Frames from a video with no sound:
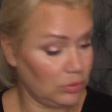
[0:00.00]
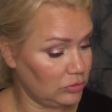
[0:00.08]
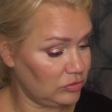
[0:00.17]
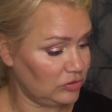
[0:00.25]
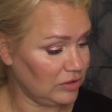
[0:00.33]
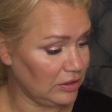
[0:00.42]

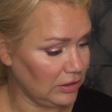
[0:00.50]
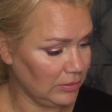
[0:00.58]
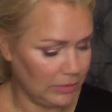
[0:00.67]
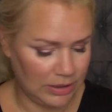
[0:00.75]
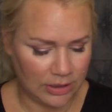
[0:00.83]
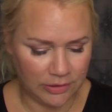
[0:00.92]

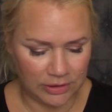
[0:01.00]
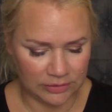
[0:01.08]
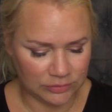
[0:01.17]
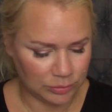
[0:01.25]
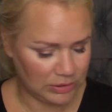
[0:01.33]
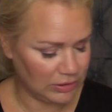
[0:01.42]
sunny here in
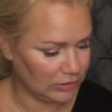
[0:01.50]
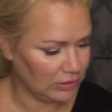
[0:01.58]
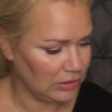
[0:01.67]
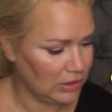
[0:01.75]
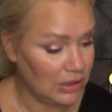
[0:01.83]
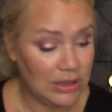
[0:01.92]
Sweden
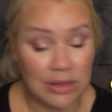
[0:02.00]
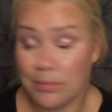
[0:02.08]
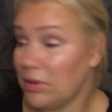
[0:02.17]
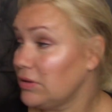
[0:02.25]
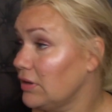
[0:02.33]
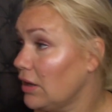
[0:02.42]

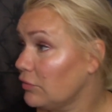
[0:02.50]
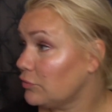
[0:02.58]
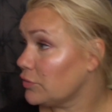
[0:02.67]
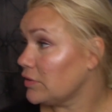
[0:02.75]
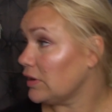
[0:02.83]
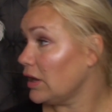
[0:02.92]
but now
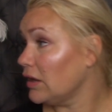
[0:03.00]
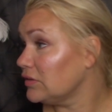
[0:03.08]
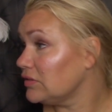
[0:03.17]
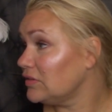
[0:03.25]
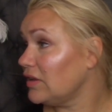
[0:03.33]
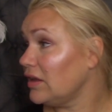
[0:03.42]
for the
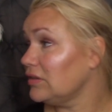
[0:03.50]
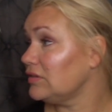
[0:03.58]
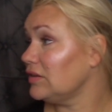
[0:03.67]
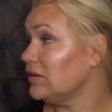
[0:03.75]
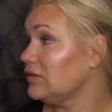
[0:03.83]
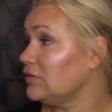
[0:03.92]
last
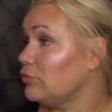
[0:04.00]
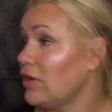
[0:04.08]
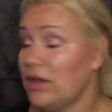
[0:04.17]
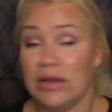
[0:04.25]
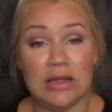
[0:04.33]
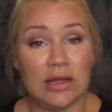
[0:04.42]
days it's
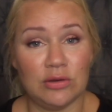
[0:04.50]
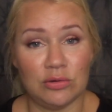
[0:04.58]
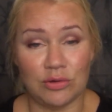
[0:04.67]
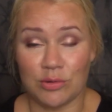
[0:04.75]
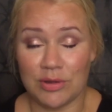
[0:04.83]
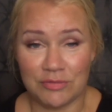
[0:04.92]
raining I don't
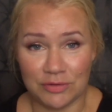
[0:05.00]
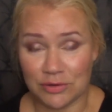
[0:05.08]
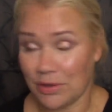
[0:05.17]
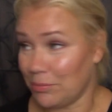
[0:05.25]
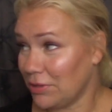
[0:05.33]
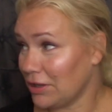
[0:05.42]
know if you
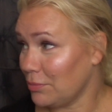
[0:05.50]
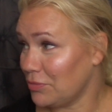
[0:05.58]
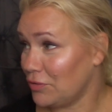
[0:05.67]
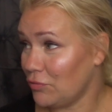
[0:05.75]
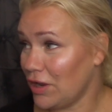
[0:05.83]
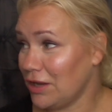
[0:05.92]
can pick up
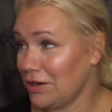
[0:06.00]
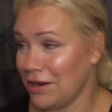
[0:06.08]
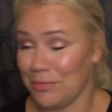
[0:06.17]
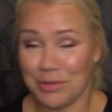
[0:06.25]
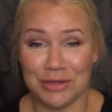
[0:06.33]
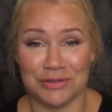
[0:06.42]
the rain
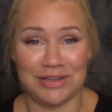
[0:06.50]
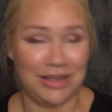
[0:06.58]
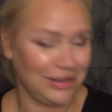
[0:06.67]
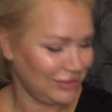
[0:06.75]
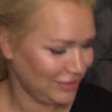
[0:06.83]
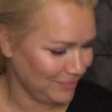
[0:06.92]
because I
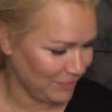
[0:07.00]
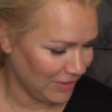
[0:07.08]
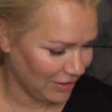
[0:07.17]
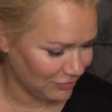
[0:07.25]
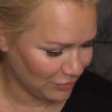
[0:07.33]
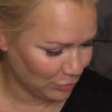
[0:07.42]
had
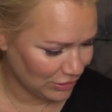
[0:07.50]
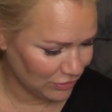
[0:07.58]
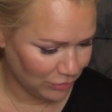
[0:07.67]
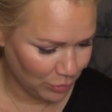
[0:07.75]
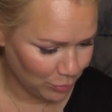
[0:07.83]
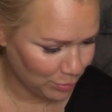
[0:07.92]
had the
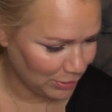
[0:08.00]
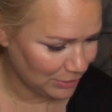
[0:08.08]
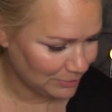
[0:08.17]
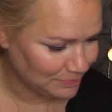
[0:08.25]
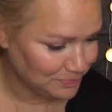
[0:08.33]
window open